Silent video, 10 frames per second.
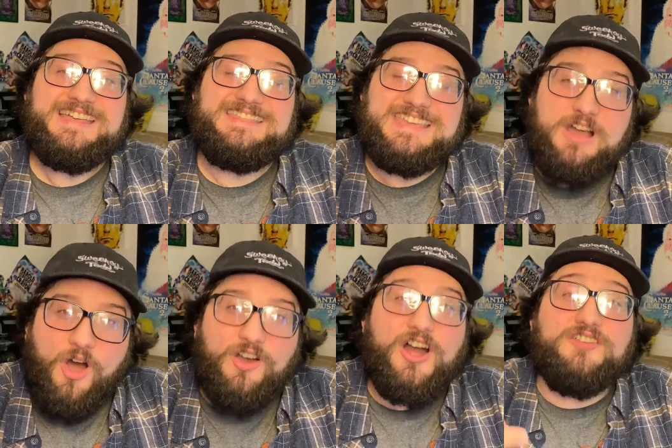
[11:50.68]
the
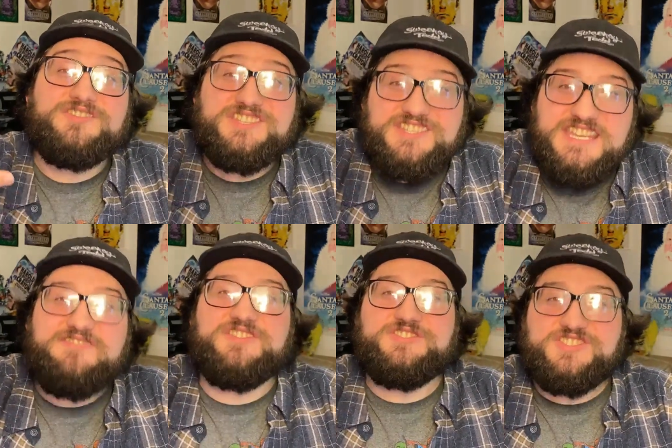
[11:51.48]
art of
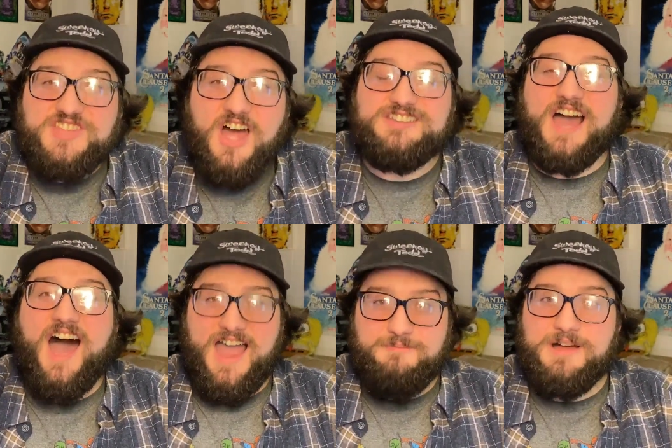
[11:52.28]
Stephen
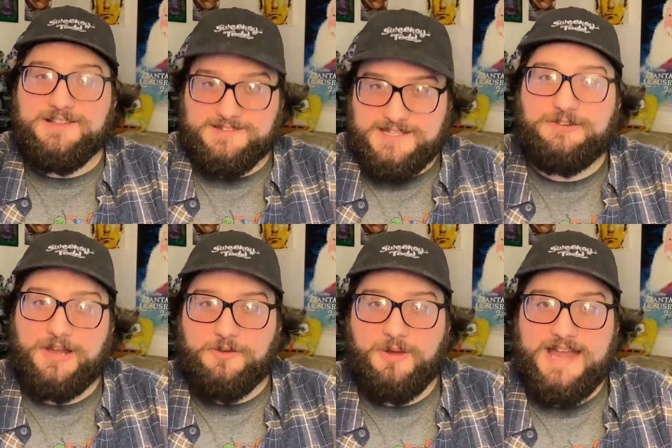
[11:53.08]
Sondheim
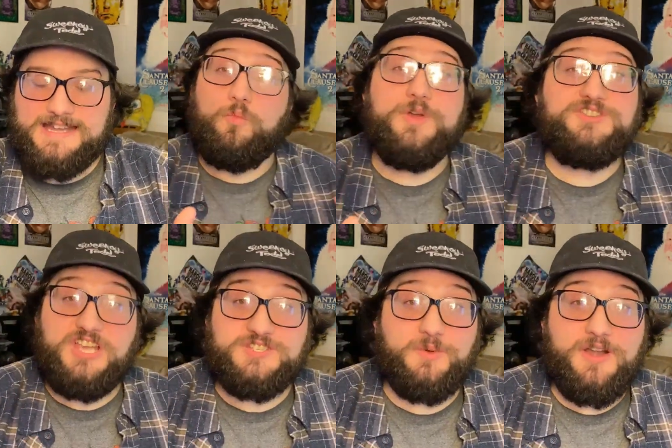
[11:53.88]
lyric writing. We
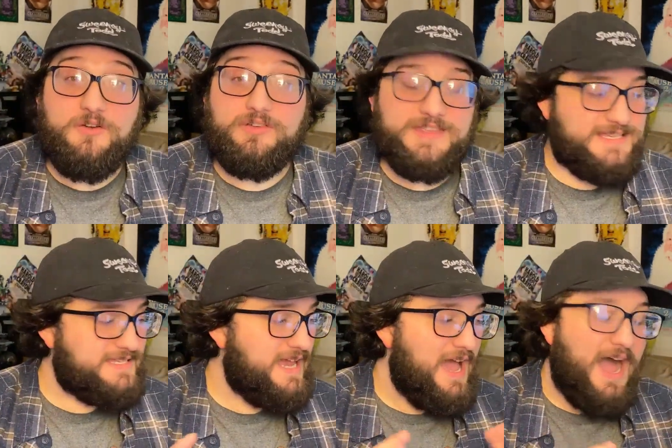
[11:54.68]
just went over
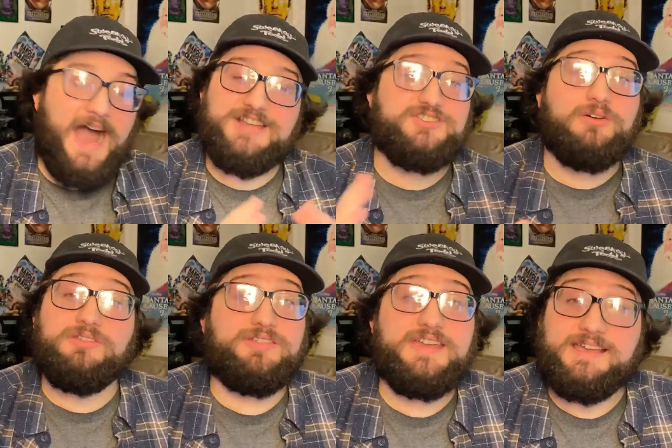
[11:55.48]
this. I don't
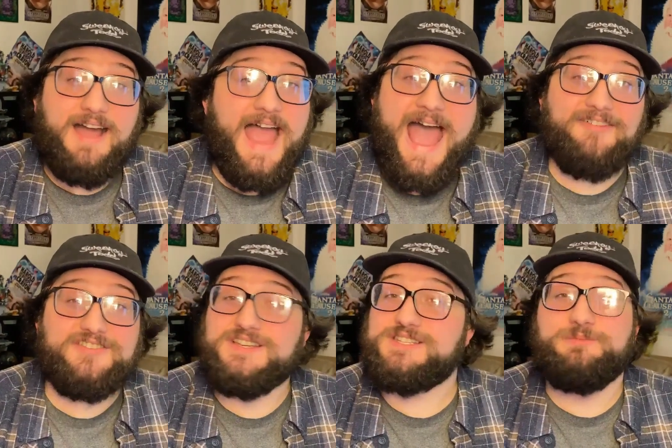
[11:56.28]
think I have
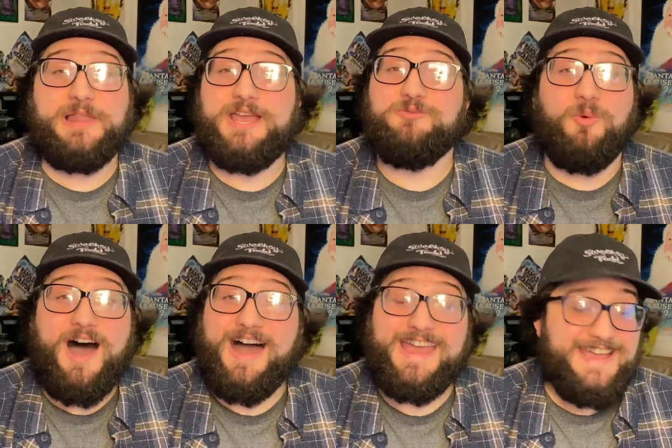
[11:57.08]
to explain
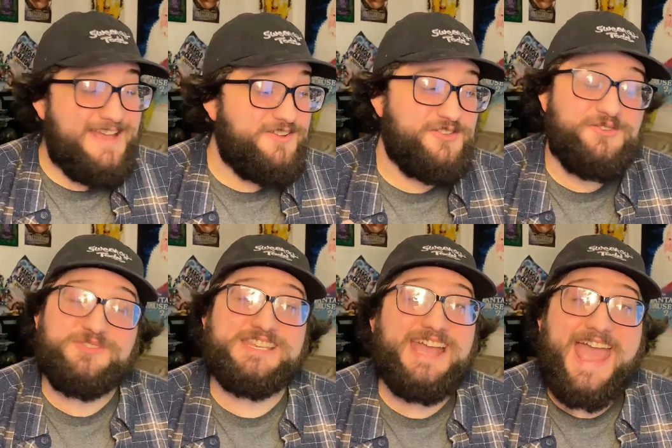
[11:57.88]
why
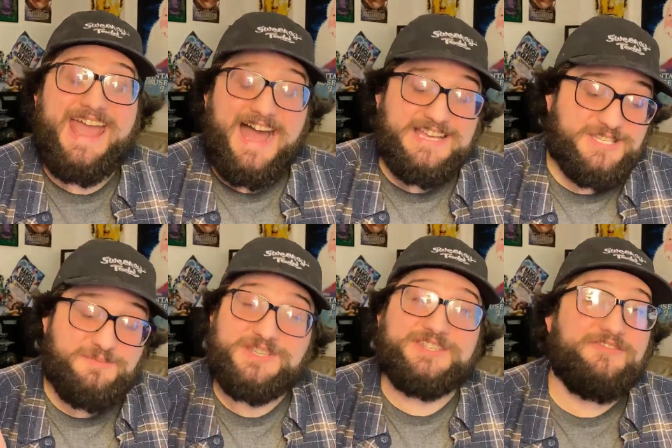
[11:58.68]
using AI
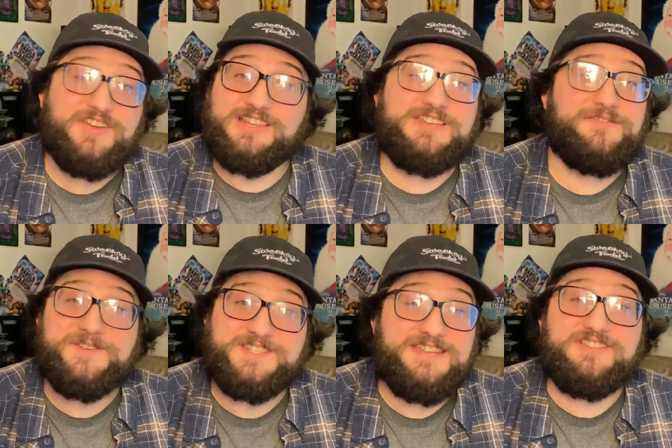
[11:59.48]
specifically for
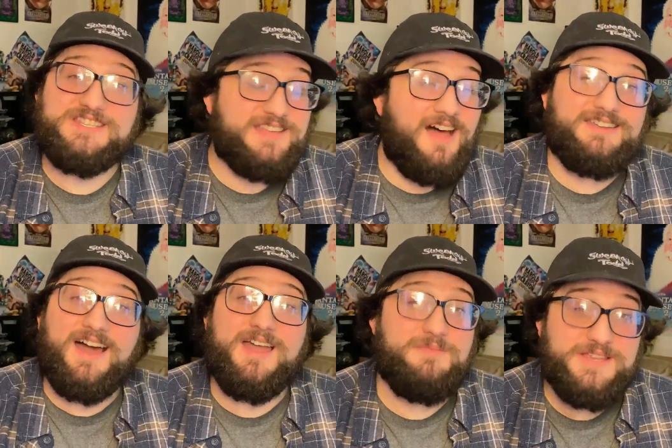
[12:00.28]
Stephen
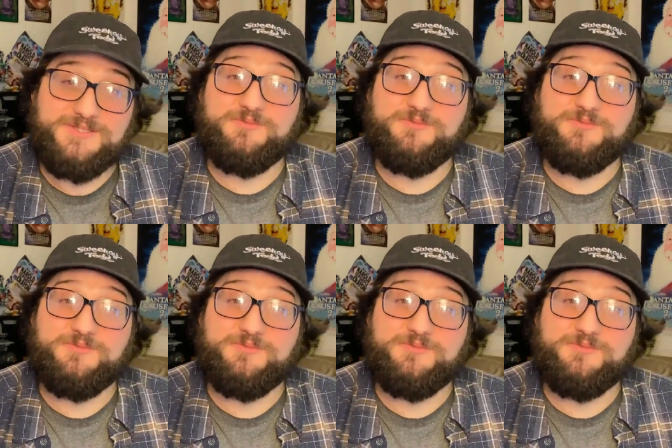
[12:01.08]
Sondheim is